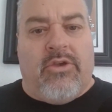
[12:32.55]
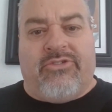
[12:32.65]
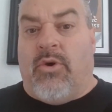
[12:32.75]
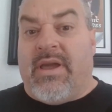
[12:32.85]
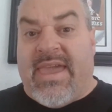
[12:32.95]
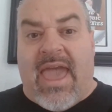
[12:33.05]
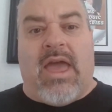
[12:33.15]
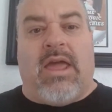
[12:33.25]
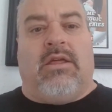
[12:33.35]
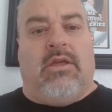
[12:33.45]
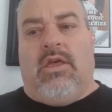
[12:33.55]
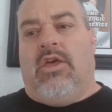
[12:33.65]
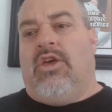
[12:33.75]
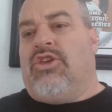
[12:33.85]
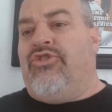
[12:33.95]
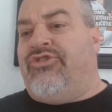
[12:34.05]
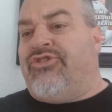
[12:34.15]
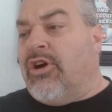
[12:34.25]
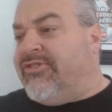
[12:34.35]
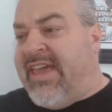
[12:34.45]
So again, you
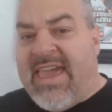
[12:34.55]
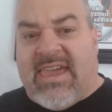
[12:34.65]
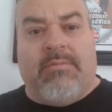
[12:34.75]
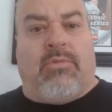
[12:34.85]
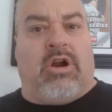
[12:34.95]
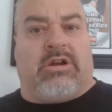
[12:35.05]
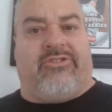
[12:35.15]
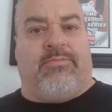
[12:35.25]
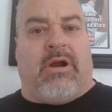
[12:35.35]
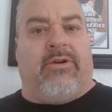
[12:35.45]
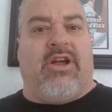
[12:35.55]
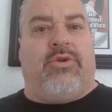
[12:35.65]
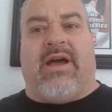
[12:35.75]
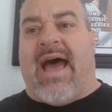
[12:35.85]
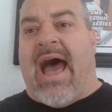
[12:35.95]
start taking Marcus Mariota